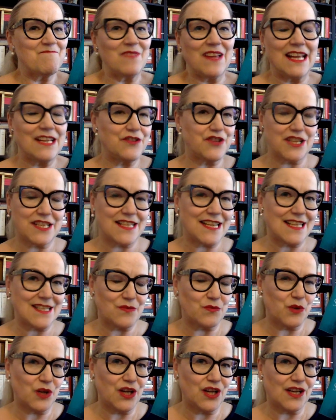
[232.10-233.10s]
it just
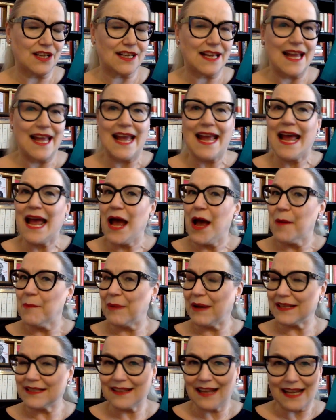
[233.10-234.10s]
doesn't work.
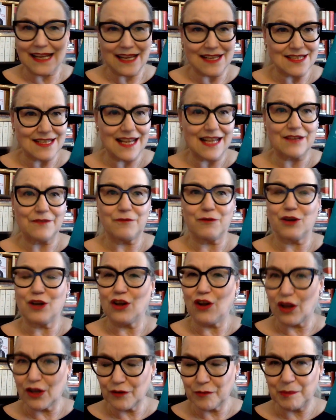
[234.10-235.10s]
But like I said, for a
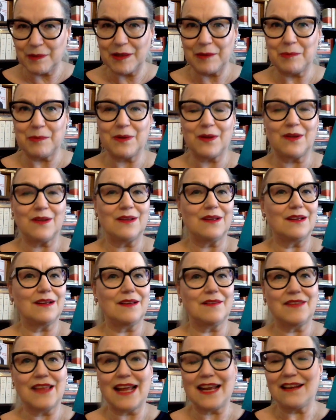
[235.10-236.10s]
lot of people,
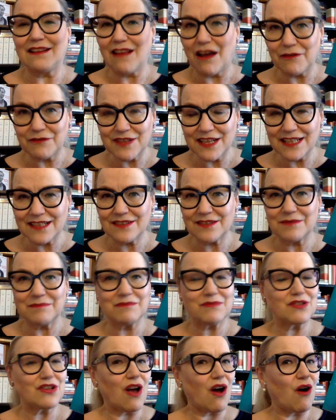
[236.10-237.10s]
they loved it.
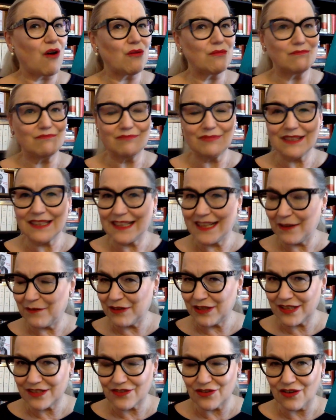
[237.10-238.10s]
So give
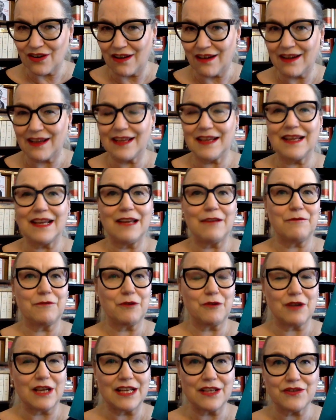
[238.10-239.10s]
it a try if
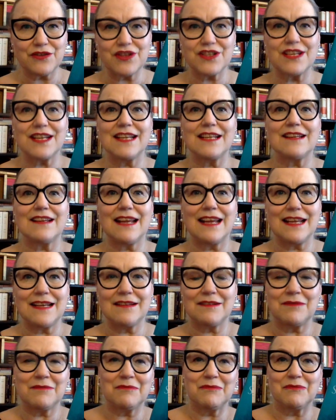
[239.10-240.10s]
you're interested
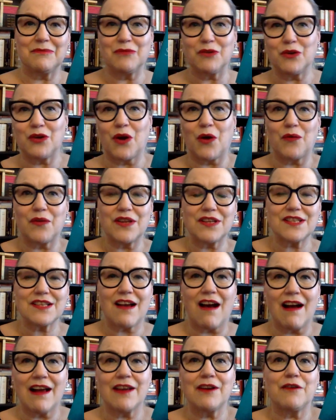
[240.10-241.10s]
in, you know, this
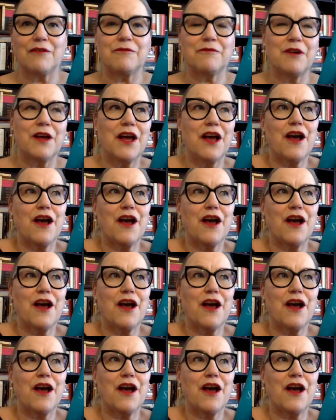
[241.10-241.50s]
kind of